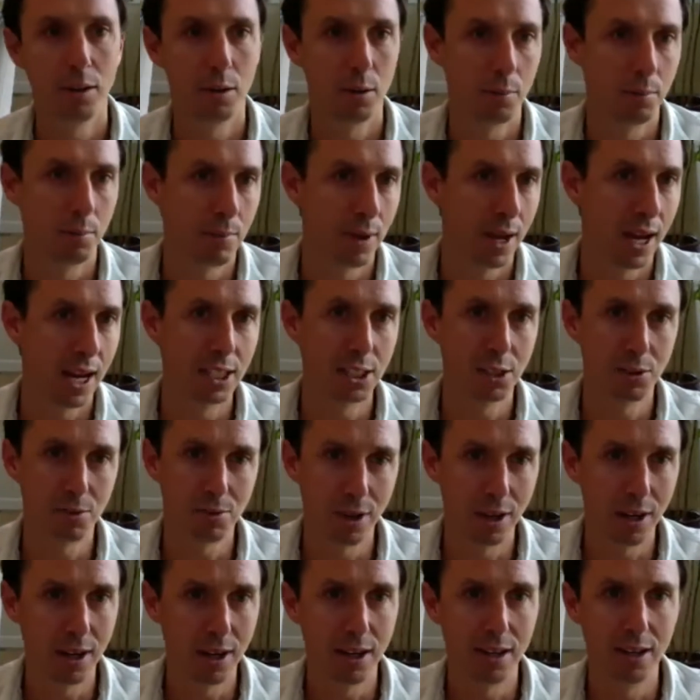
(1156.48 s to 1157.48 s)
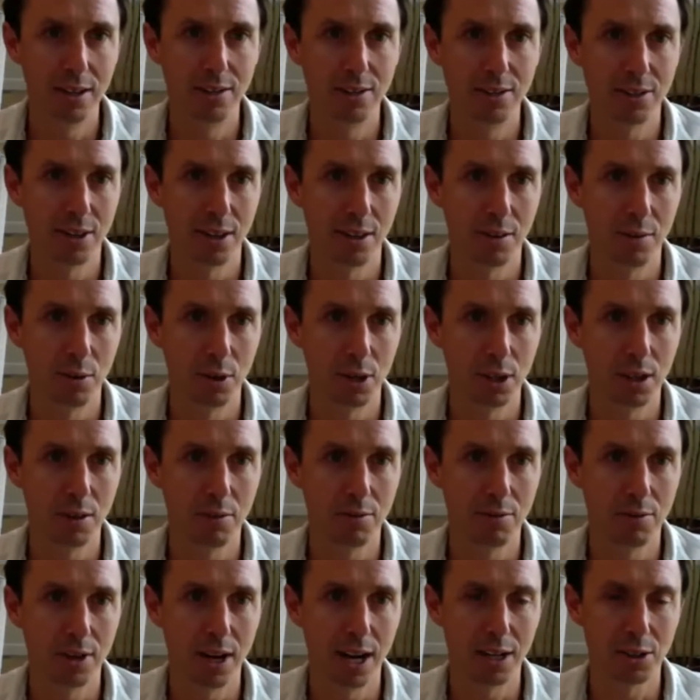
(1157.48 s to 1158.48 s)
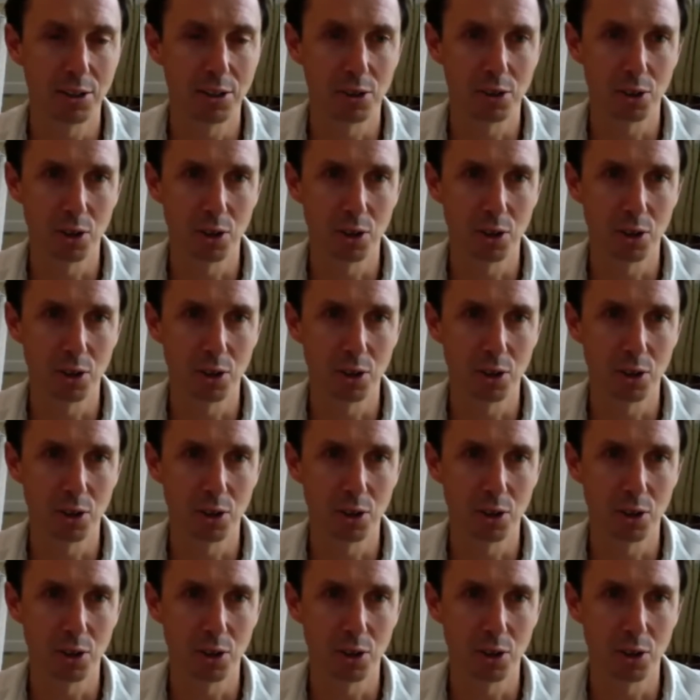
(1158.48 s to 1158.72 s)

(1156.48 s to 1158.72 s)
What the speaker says: hedge funds and really financial